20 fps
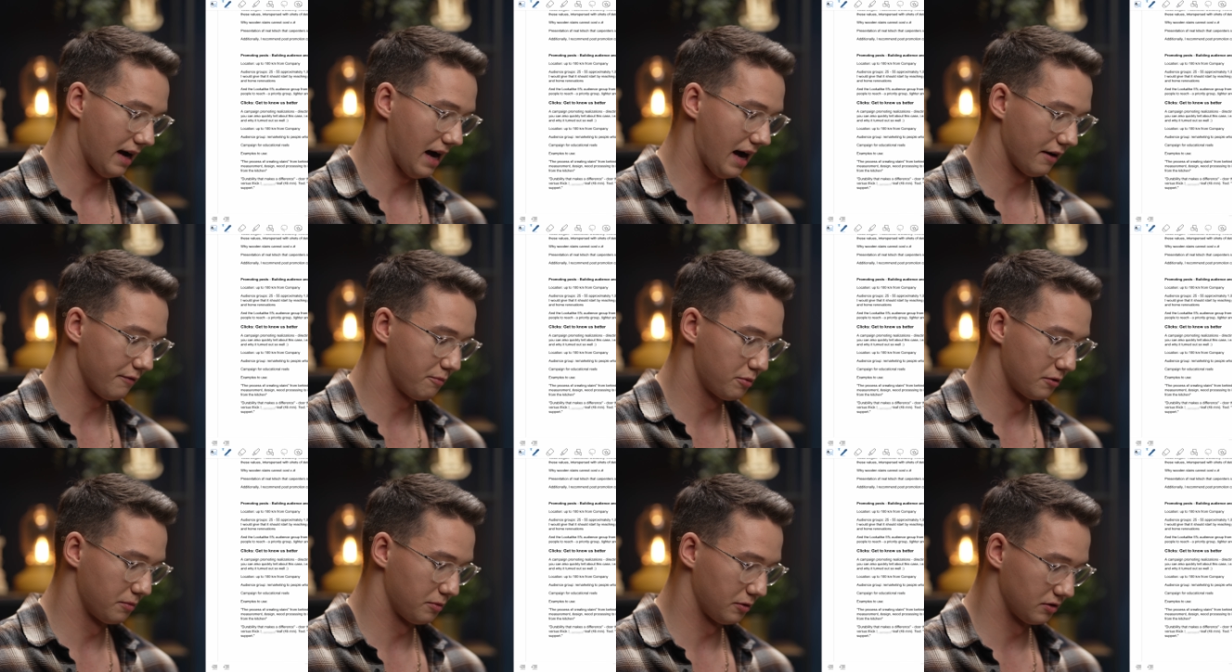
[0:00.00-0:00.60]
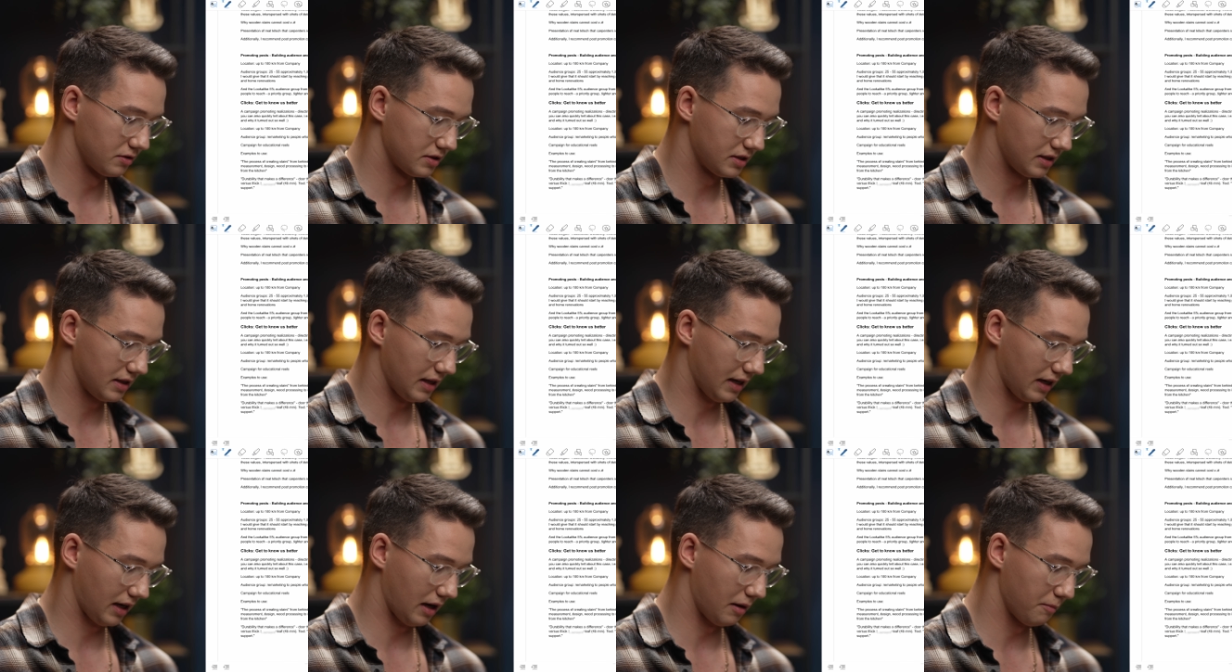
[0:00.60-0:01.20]
I proposed
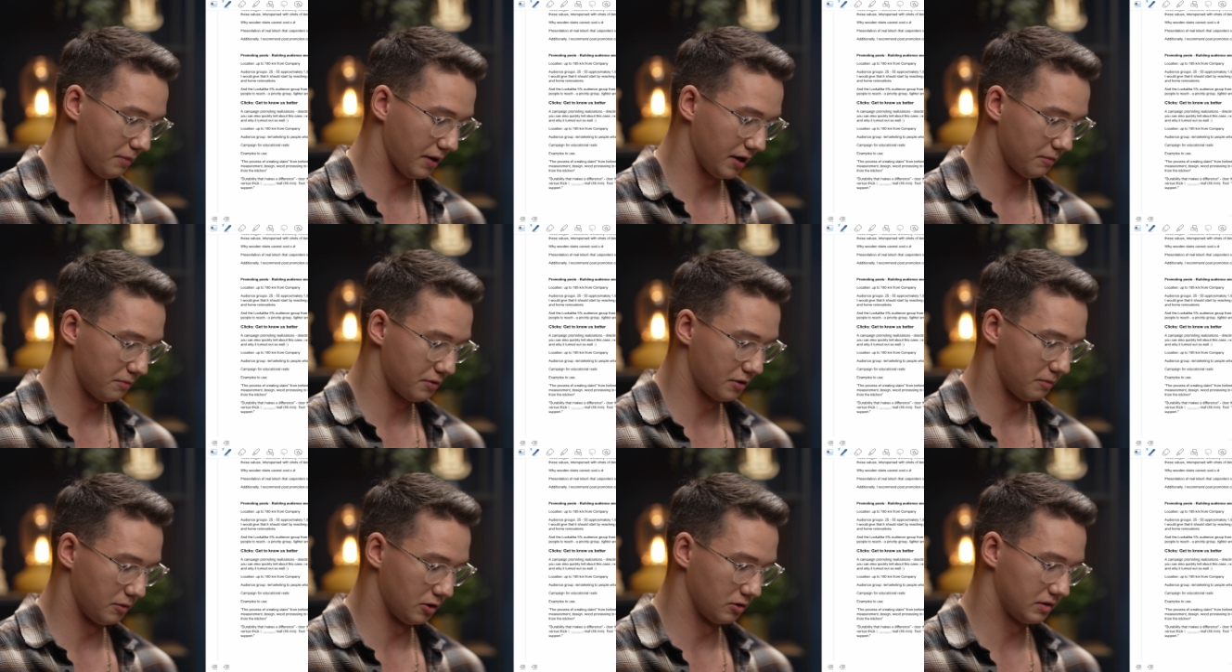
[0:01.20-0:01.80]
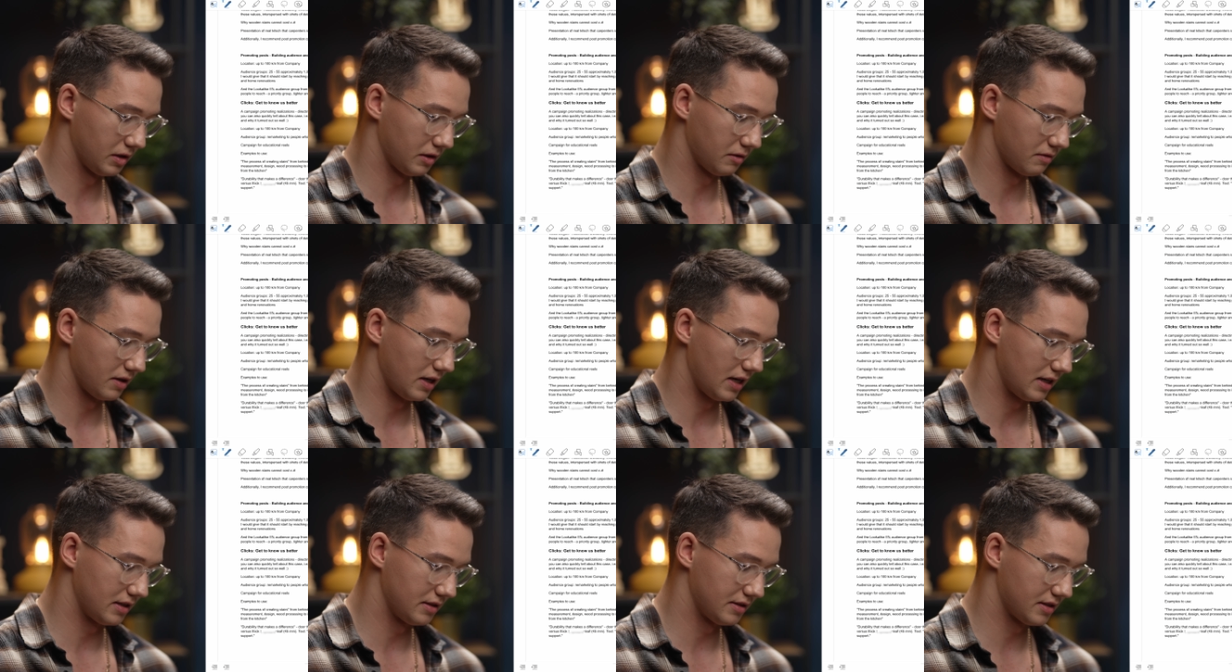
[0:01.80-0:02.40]
a campaign promoting
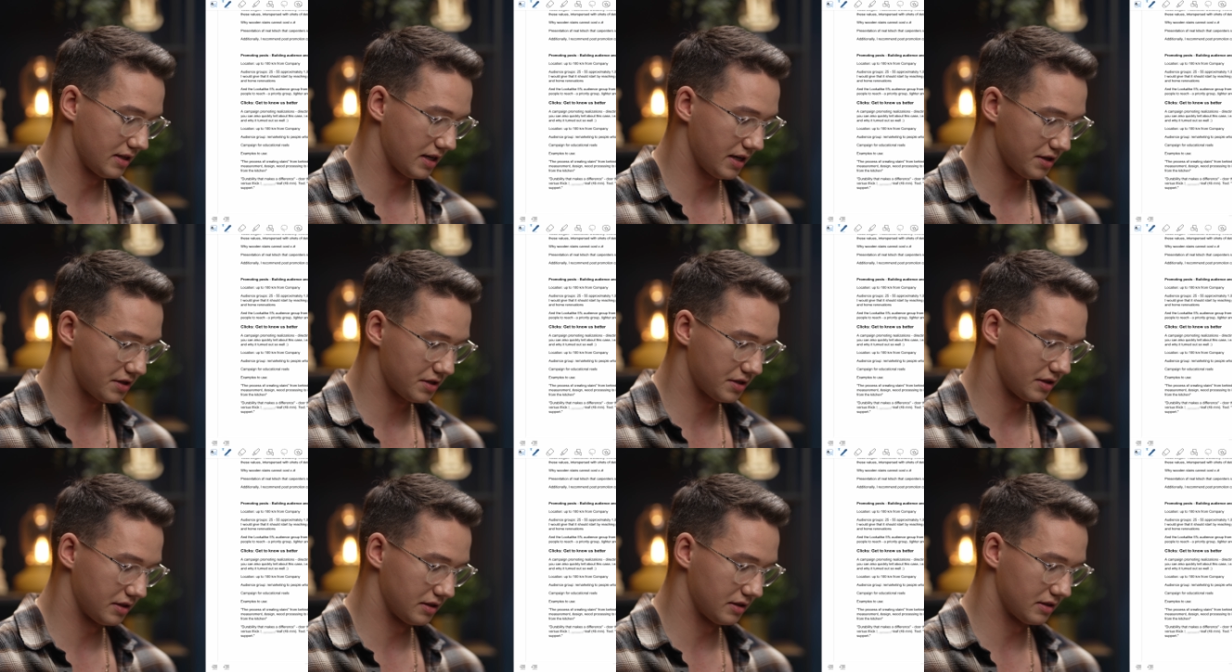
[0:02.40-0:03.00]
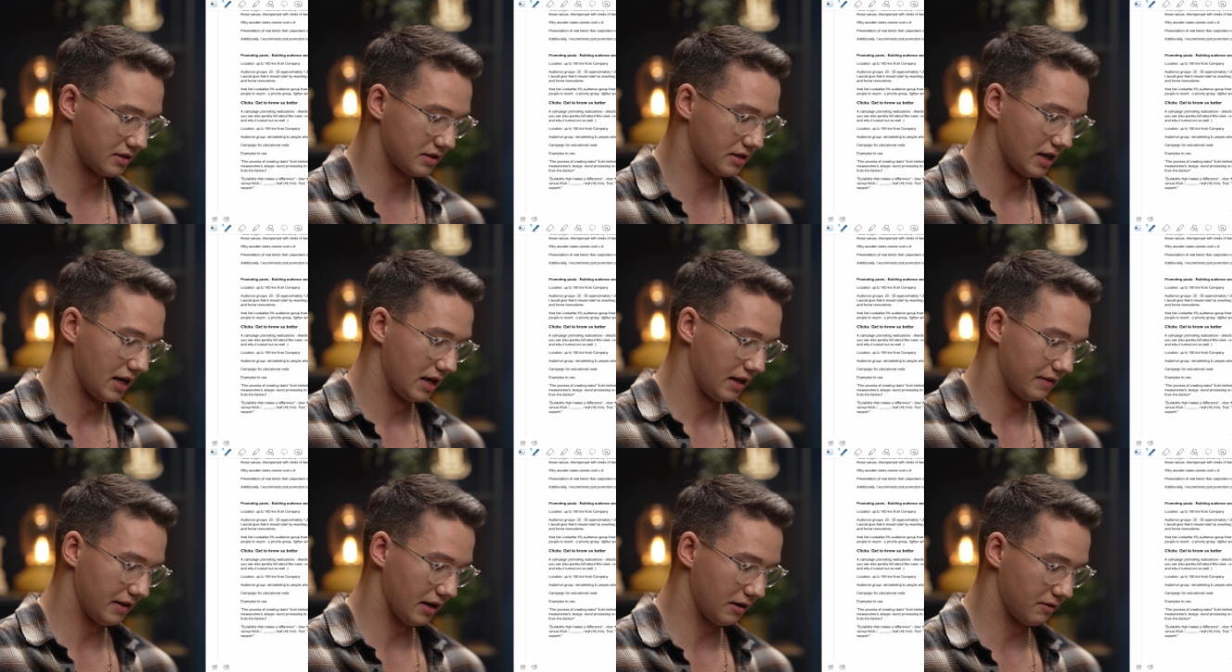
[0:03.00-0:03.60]
realizations,
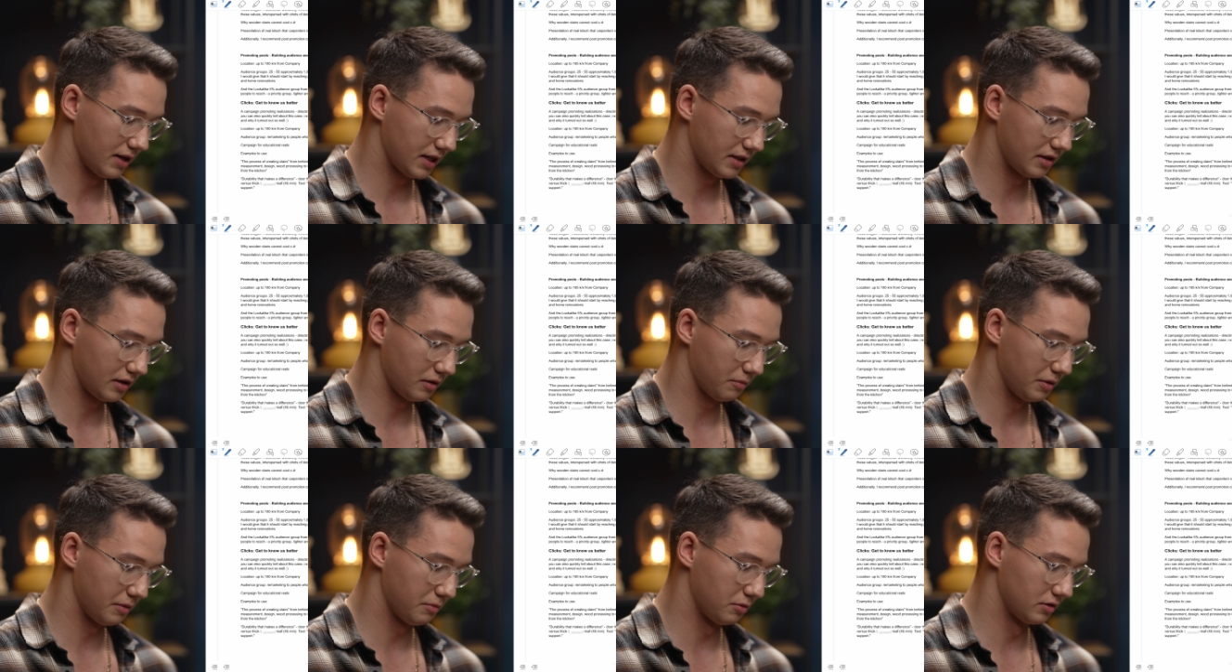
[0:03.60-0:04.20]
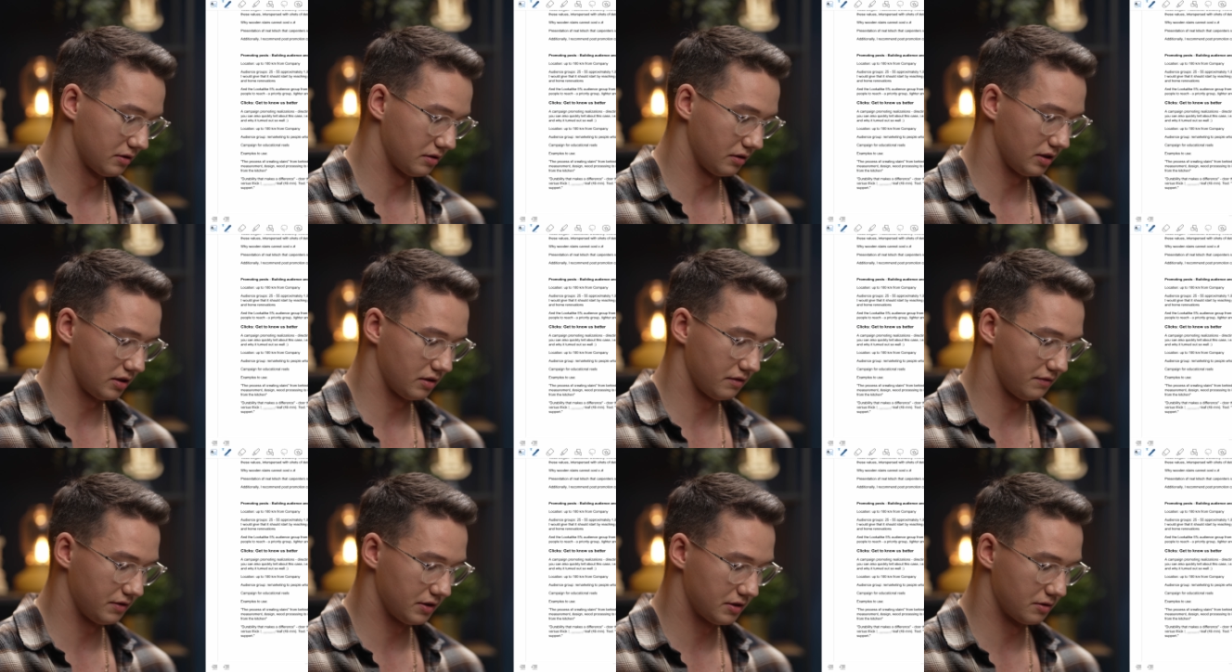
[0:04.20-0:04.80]
directing people to
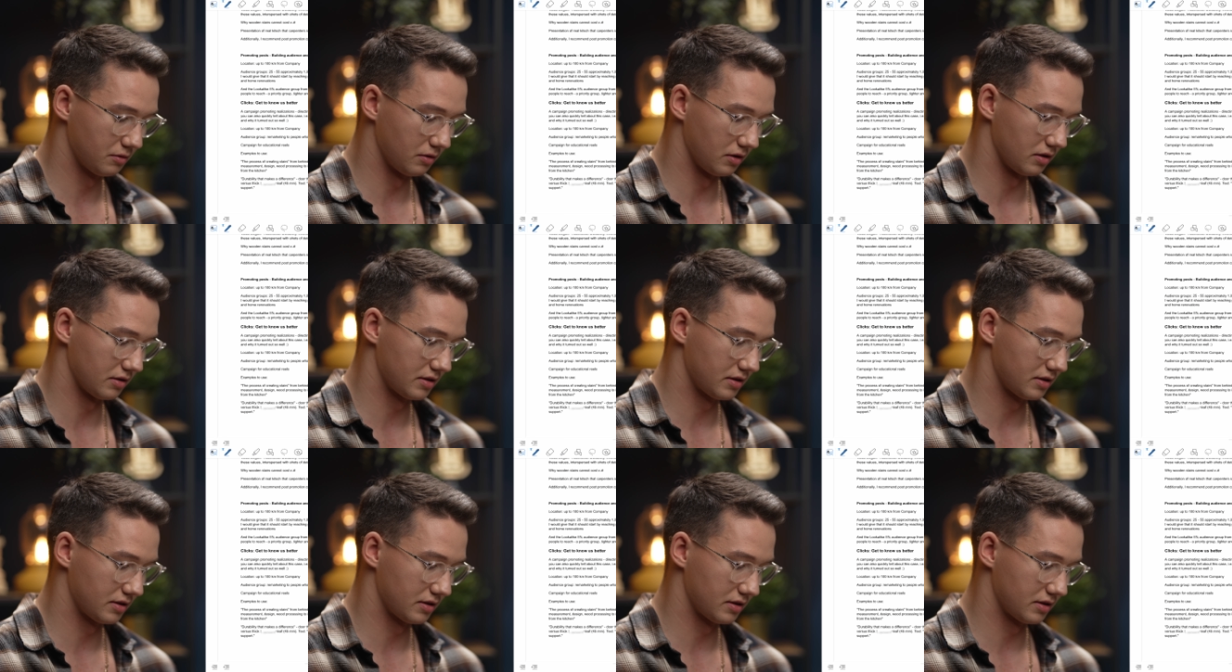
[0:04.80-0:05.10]
individual